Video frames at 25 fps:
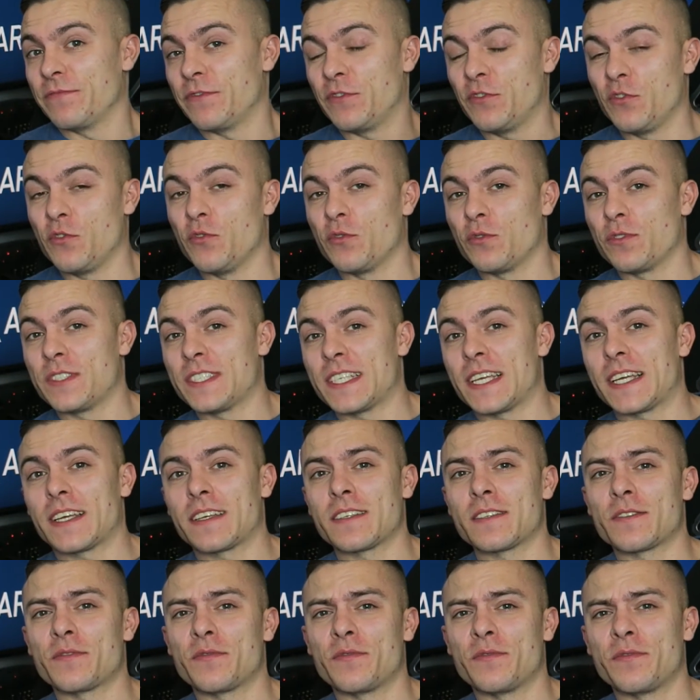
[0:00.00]

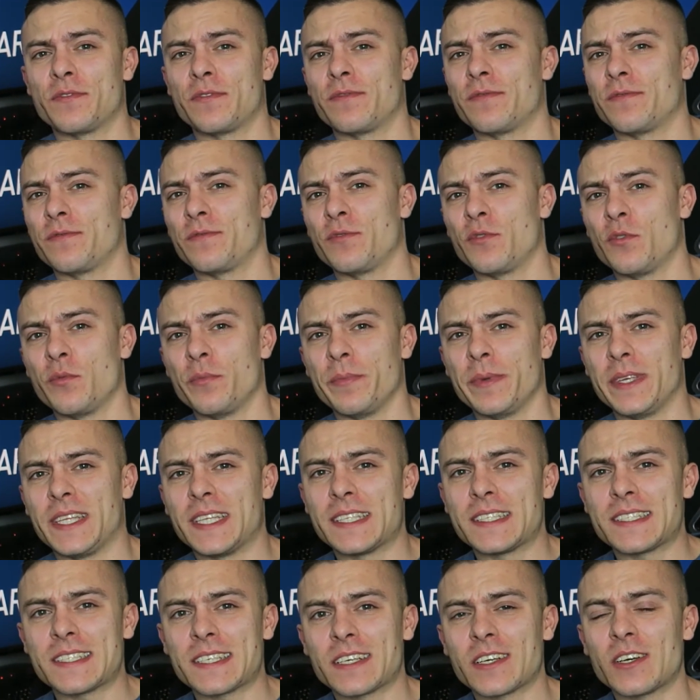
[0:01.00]
few
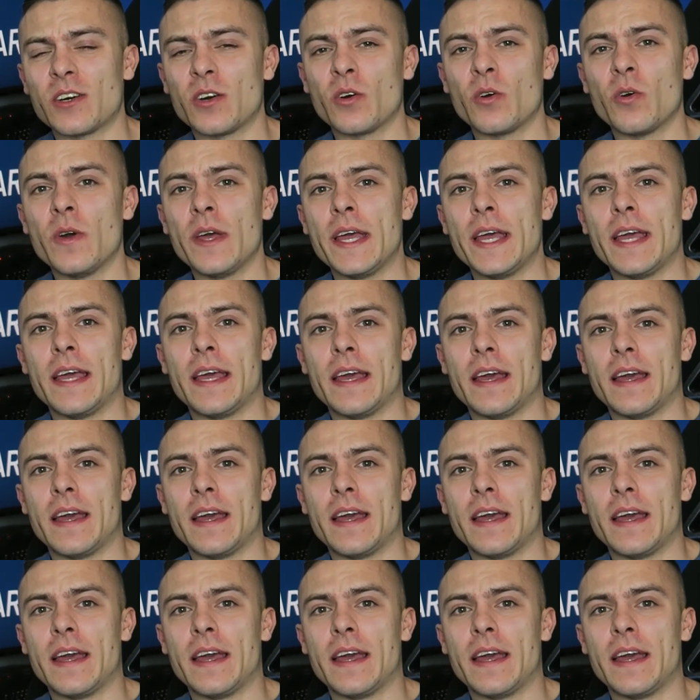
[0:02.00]
minutes ago